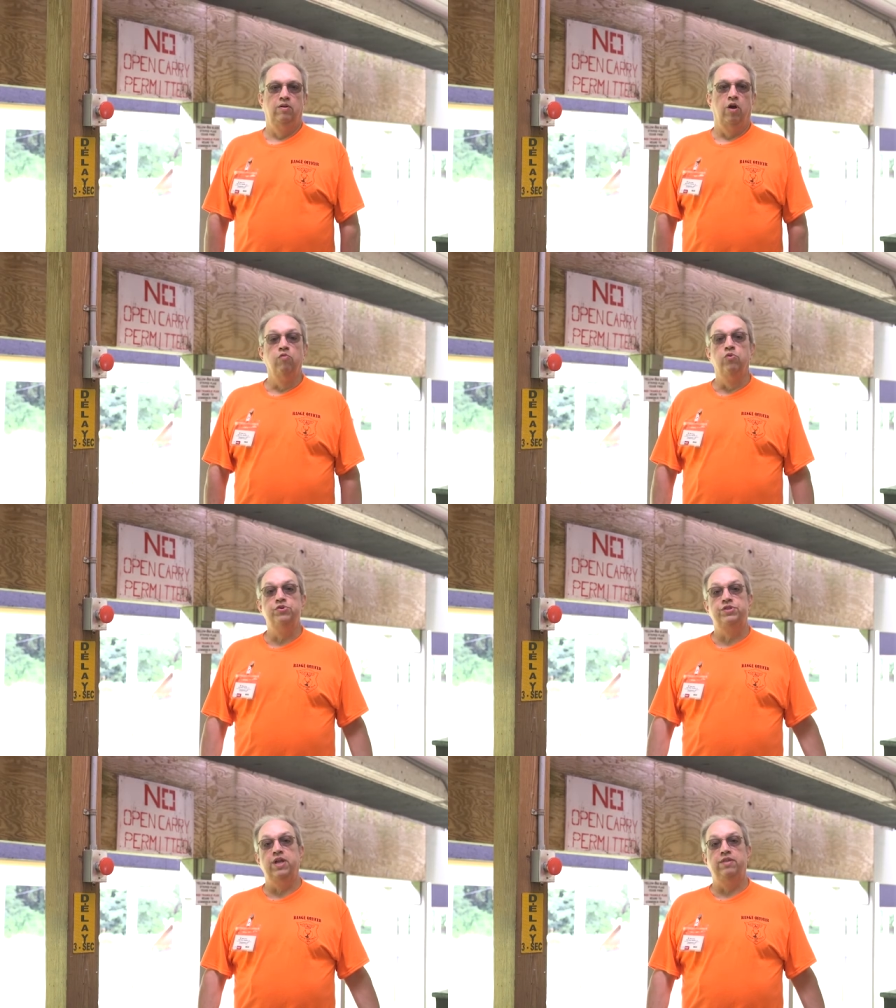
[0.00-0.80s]
Our
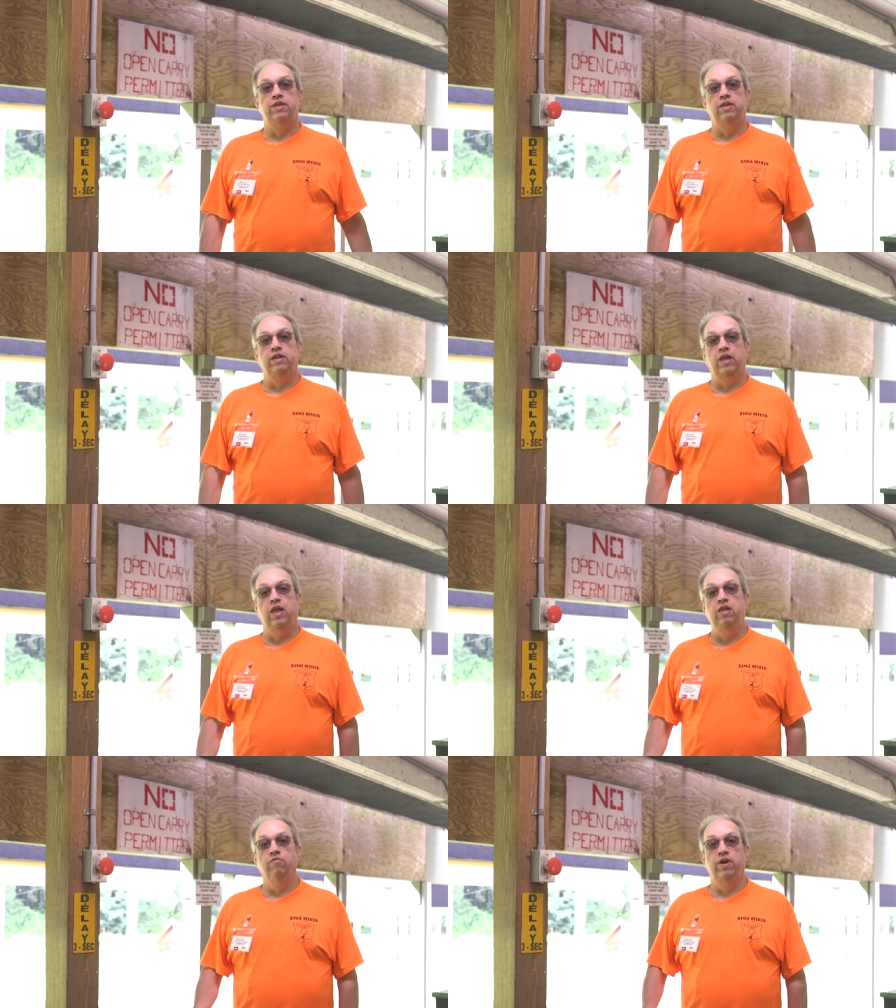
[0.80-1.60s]
rules state that
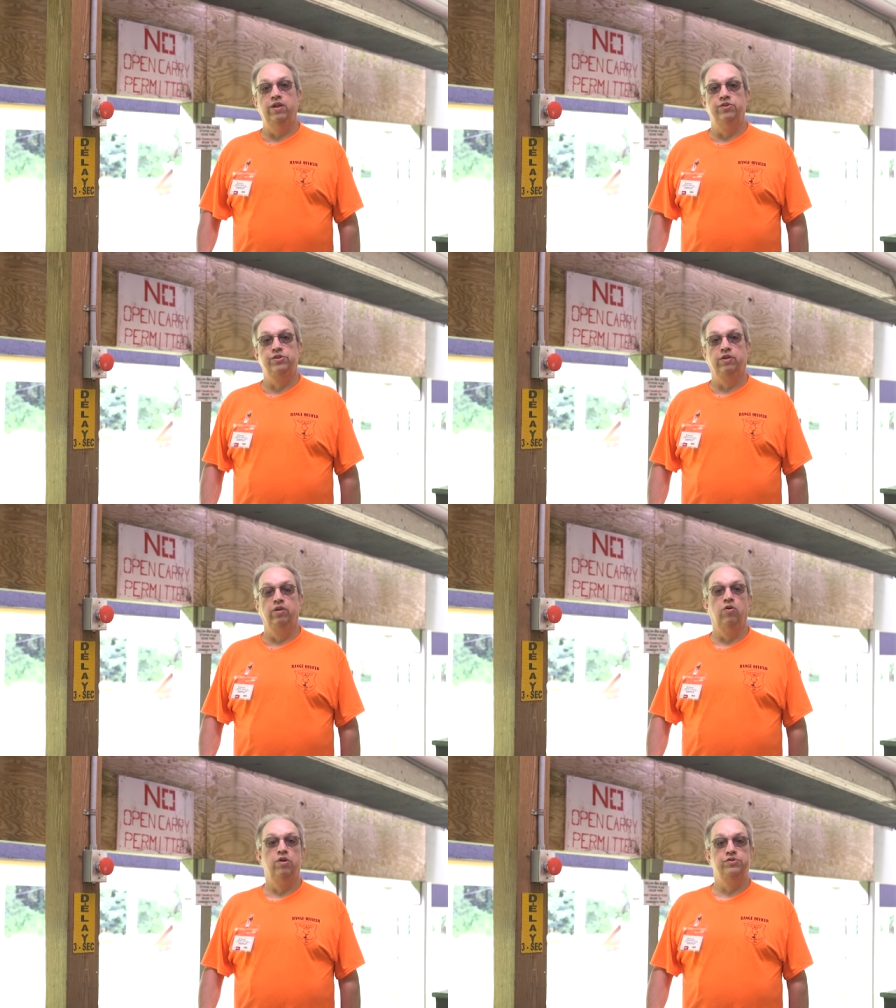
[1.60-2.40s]
any range can call